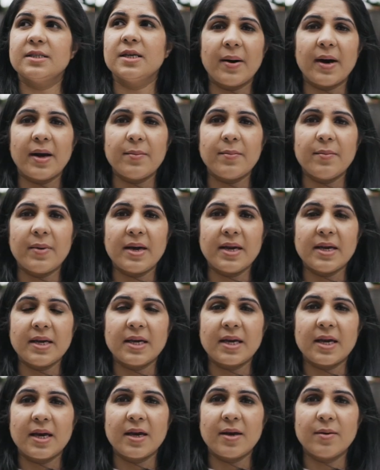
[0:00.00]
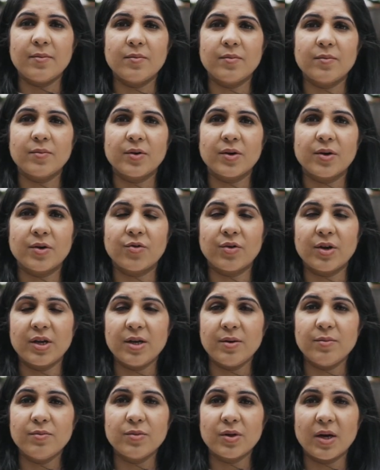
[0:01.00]
I make him
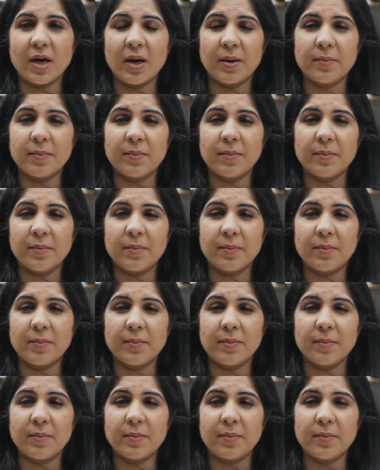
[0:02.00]
cream